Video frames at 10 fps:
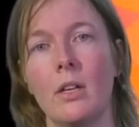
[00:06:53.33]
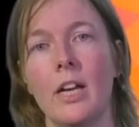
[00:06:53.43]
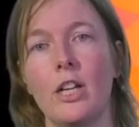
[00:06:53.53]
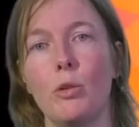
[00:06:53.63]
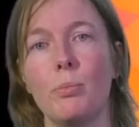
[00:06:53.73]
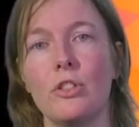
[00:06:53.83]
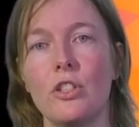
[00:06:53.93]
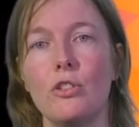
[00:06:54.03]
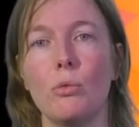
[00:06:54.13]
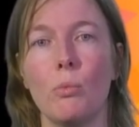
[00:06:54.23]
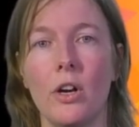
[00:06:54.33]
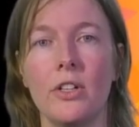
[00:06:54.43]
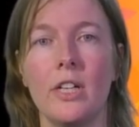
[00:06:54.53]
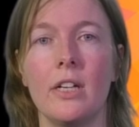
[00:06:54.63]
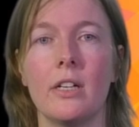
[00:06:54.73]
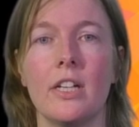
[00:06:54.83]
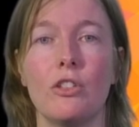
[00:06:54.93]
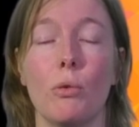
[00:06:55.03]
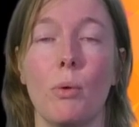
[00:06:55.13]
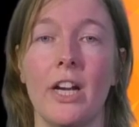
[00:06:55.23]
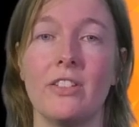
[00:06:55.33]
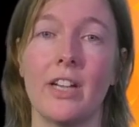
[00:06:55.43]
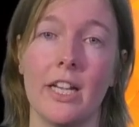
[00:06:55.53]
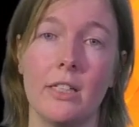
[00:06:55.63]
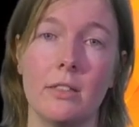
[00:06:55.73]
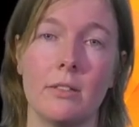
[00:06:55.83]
And on position 1 here is a white cane,